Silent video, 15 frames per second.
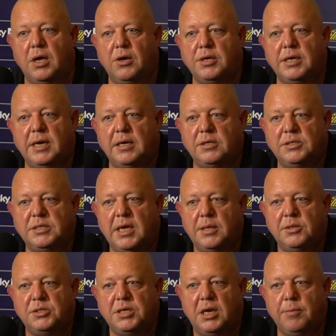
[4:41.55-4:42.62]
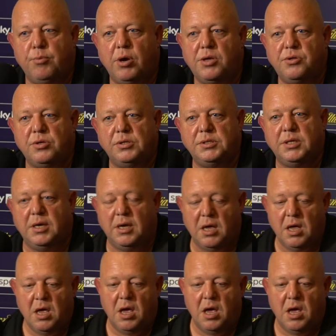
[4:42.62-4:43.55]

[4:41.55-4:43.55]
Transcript: I, can understand the celebrations at